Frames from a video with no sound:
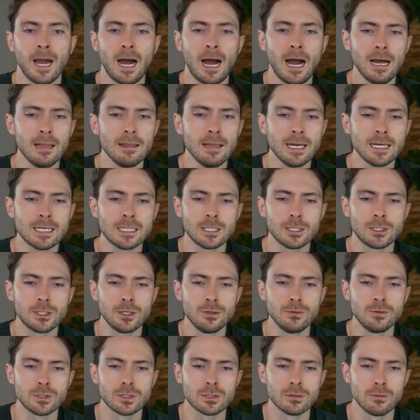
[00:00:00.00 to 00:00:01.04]
I like to
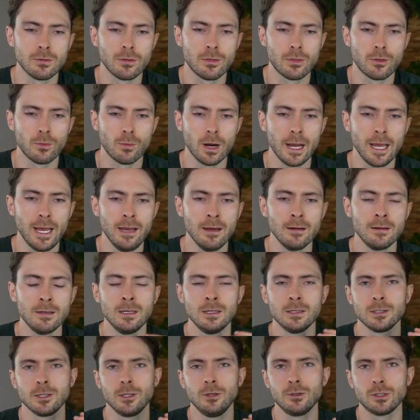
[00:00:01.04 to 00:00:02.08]
choose 3.
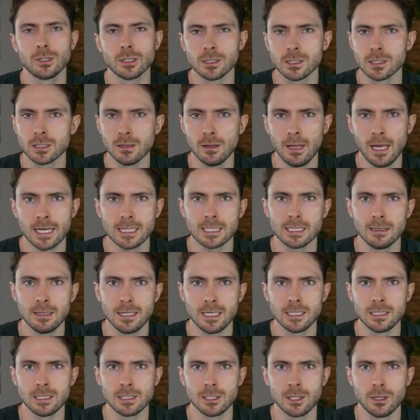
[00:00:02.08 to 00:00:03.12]
You should select at
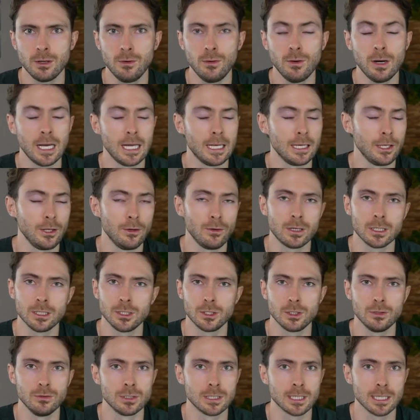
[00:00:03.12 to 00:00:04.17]
least 2, and you can
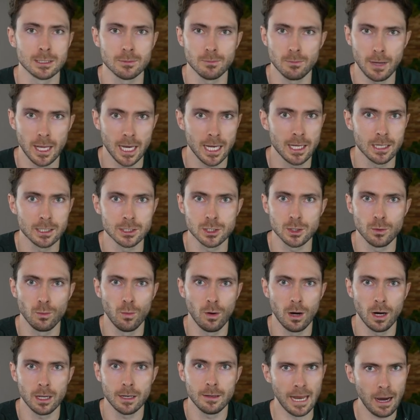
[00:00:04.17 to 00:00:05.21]
choose as many as you
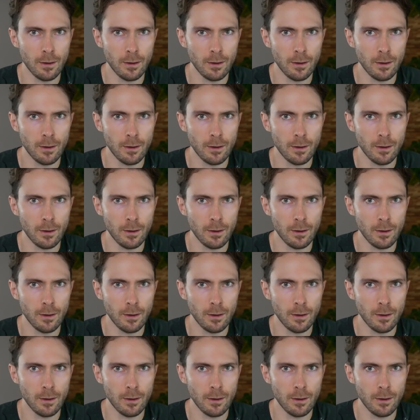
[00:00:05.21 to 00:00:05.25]
want.